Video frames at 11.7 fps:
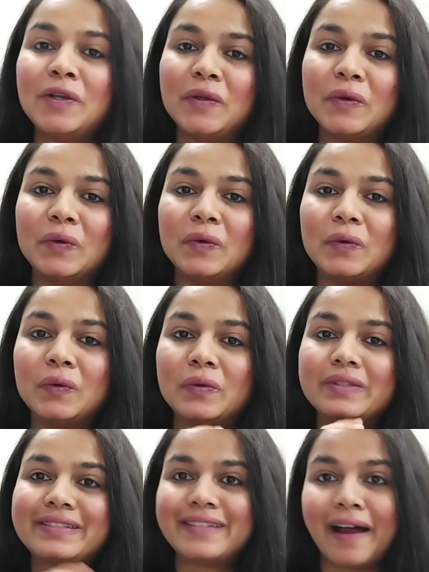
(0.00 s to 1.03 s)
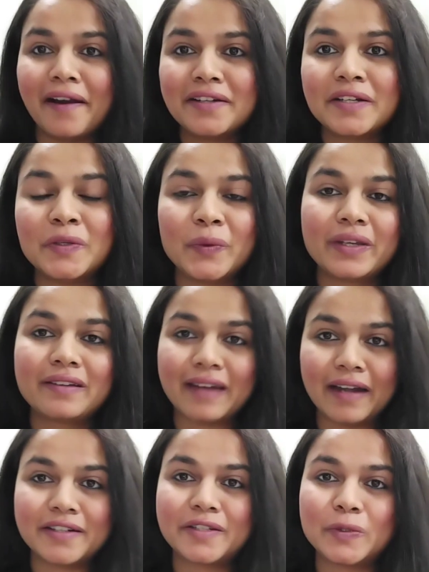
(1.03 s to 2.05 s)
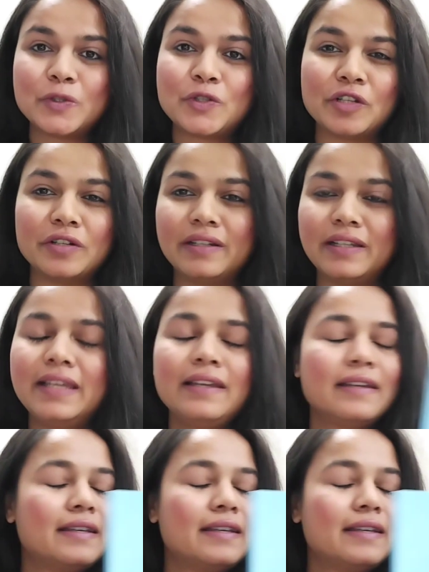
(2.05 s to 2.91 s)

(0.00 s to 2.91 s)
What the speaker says: to start doing gratitude journaling.